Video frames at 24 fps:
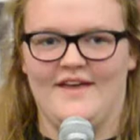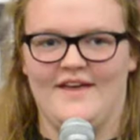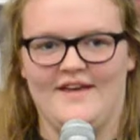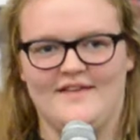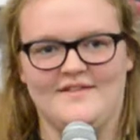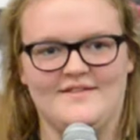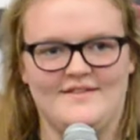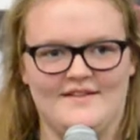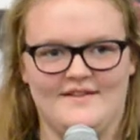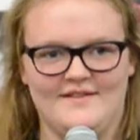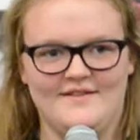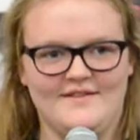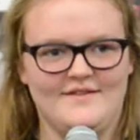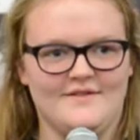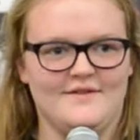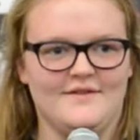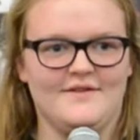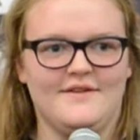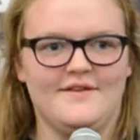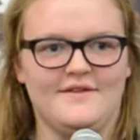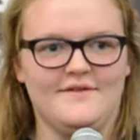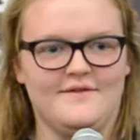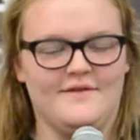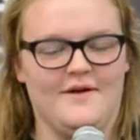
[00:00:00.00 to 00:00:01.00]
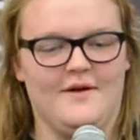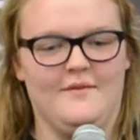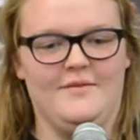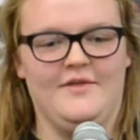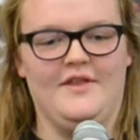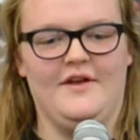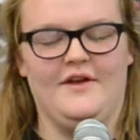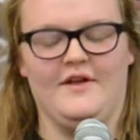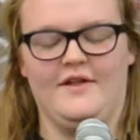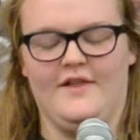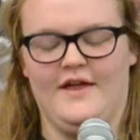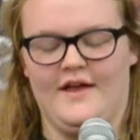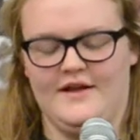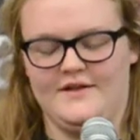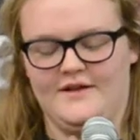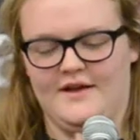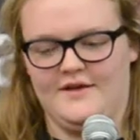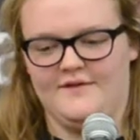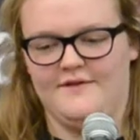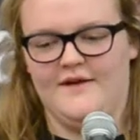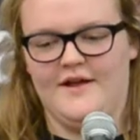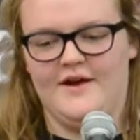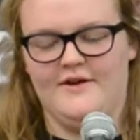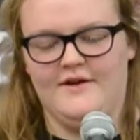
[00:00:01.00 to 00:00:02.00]
Alexis from the
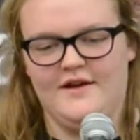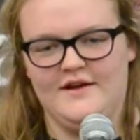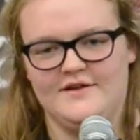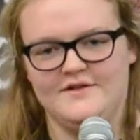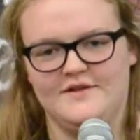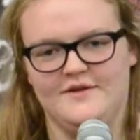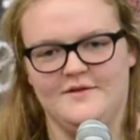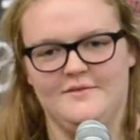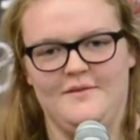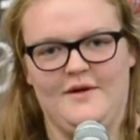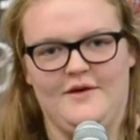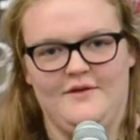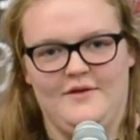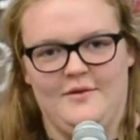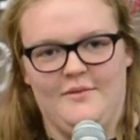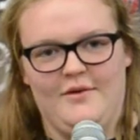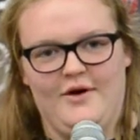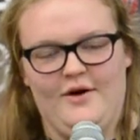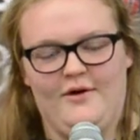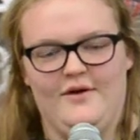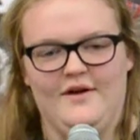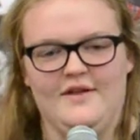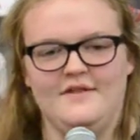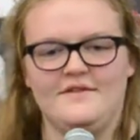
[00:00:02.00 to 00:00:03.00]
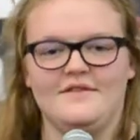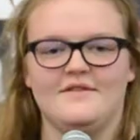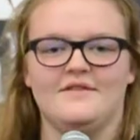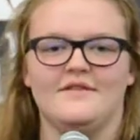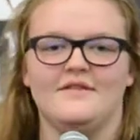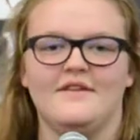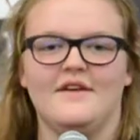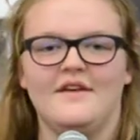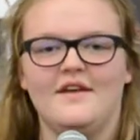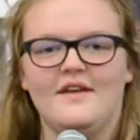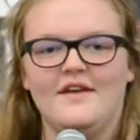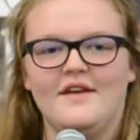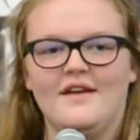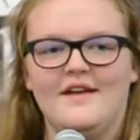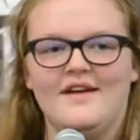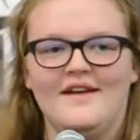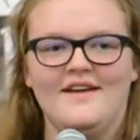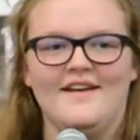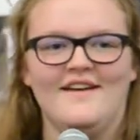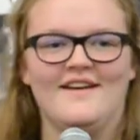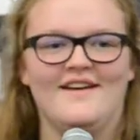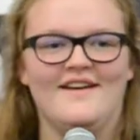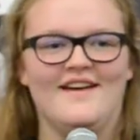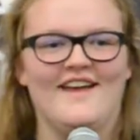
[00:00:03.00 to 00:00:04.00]
Galactic Federation of William Edwards.
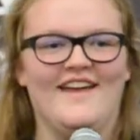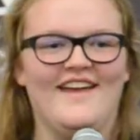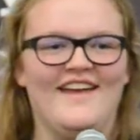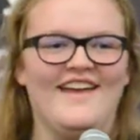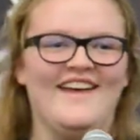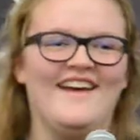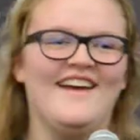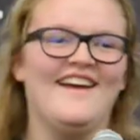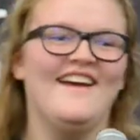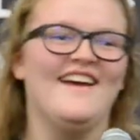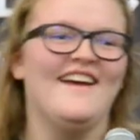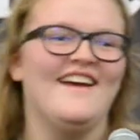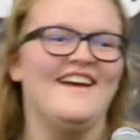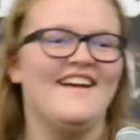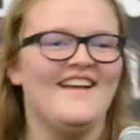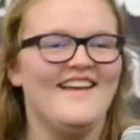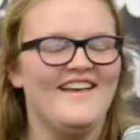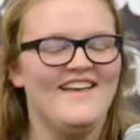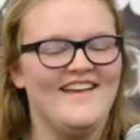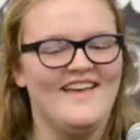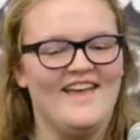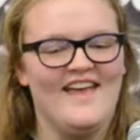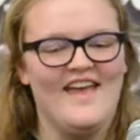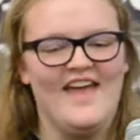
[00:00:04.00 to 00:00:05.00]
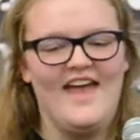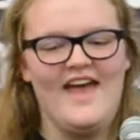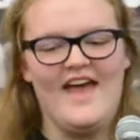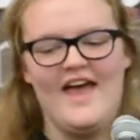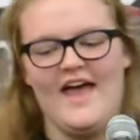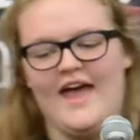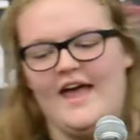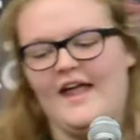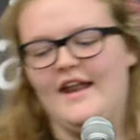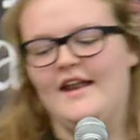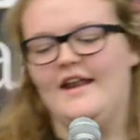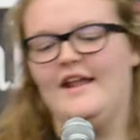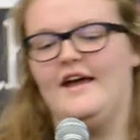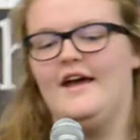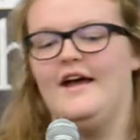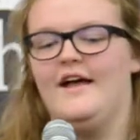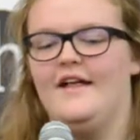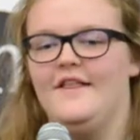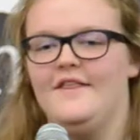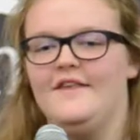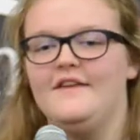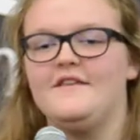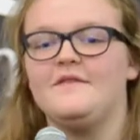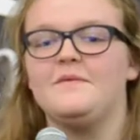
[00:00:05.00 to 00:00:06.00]
And
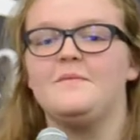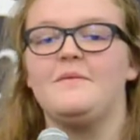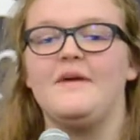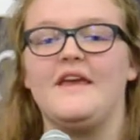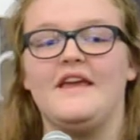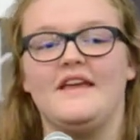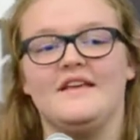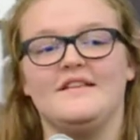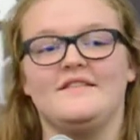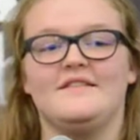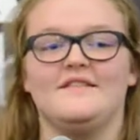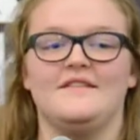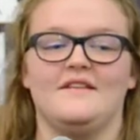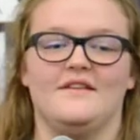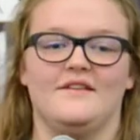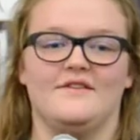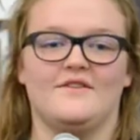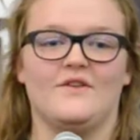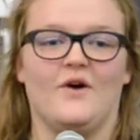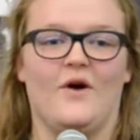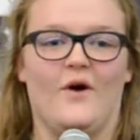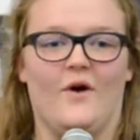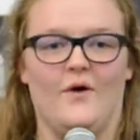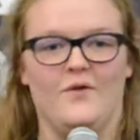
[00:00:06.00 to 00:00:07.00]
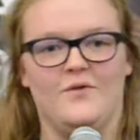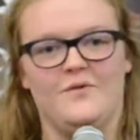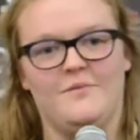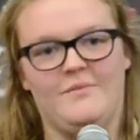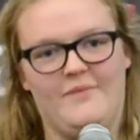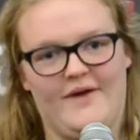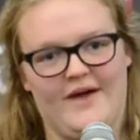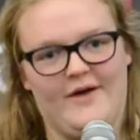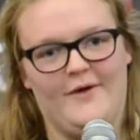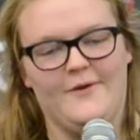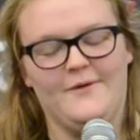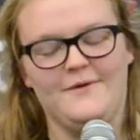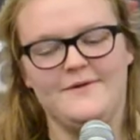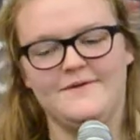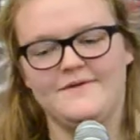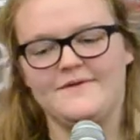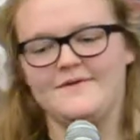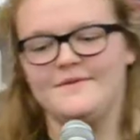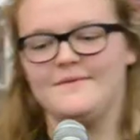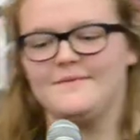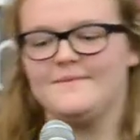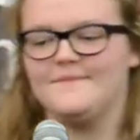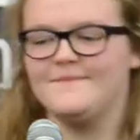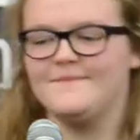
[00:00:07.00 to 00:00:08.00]
uh, this piece is called Bells.